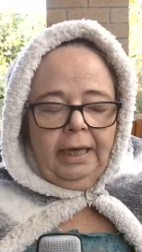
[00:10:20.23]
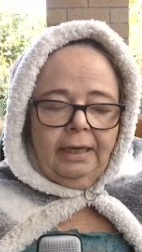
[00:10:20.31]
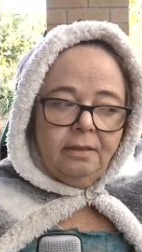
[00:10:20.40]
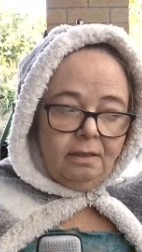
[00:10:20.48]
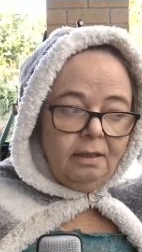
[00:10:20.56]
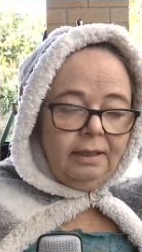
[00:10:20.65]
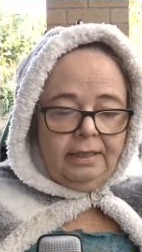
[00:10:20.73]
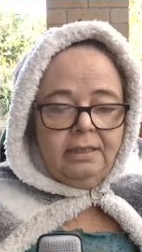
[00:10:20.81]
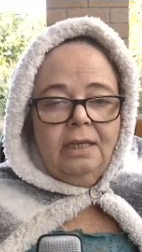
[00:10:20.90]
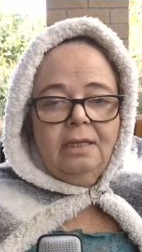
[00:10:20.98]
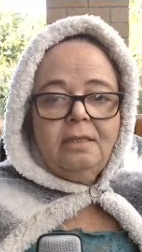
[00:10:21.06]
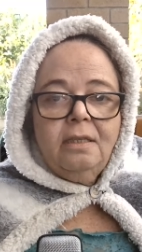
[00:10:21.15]
And
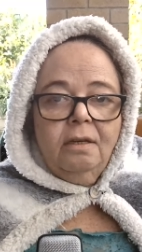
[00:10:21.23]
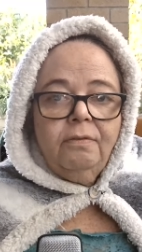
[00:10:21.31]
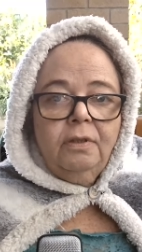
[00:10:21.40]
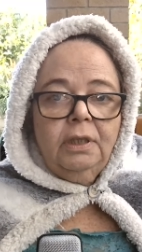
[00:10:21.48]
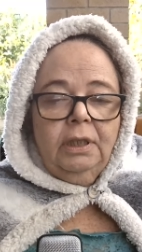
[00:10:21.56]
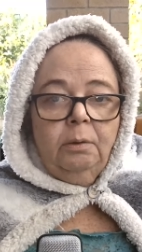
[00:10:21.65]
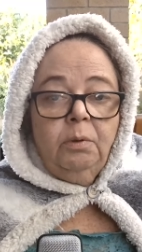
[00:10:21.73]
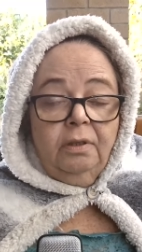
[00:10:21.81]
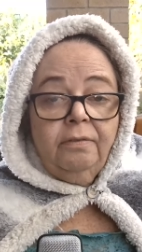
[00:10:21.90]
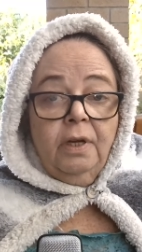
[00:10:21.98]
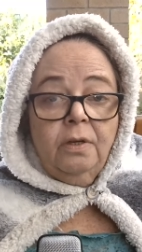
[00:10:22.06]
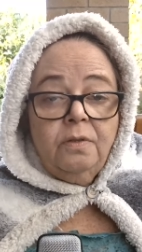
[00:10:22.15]
Lindy is definitely one
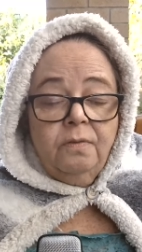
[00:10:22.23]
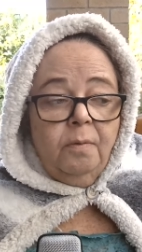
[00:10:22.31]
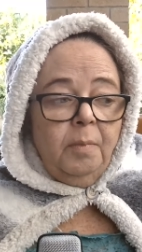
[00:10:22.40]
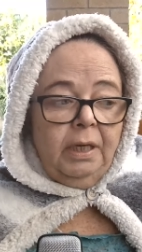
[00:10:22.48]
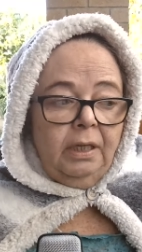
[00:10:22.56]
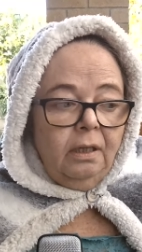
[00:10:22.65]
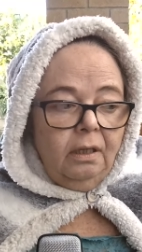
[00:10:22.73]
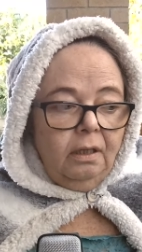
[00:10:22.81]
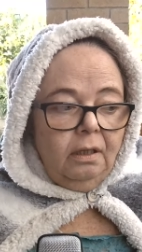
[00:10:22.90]
of those for me.